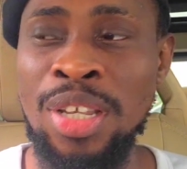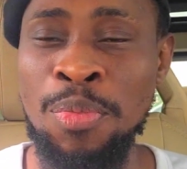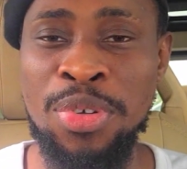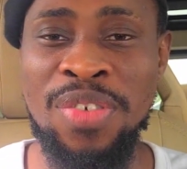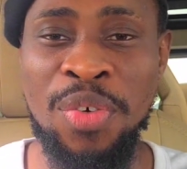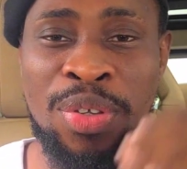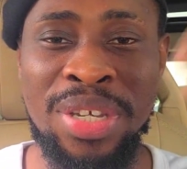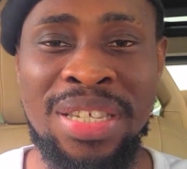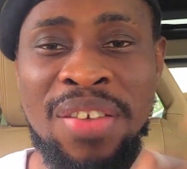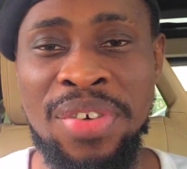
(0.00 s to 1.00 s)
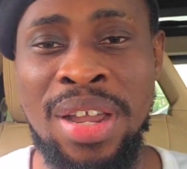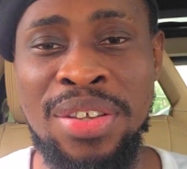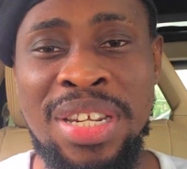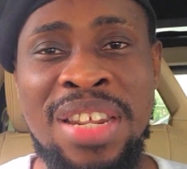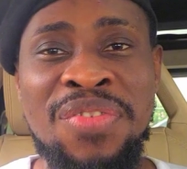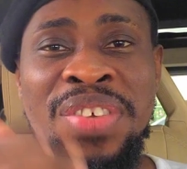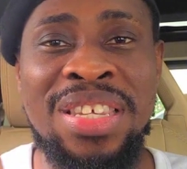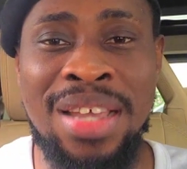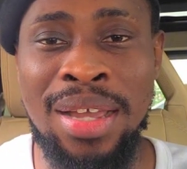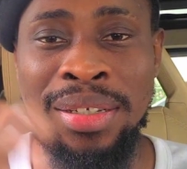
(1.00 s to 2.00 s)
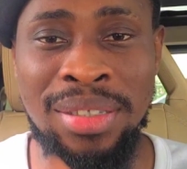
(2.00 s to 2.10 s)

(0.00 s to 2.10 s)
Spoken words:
of going to East Africa, you need a visa,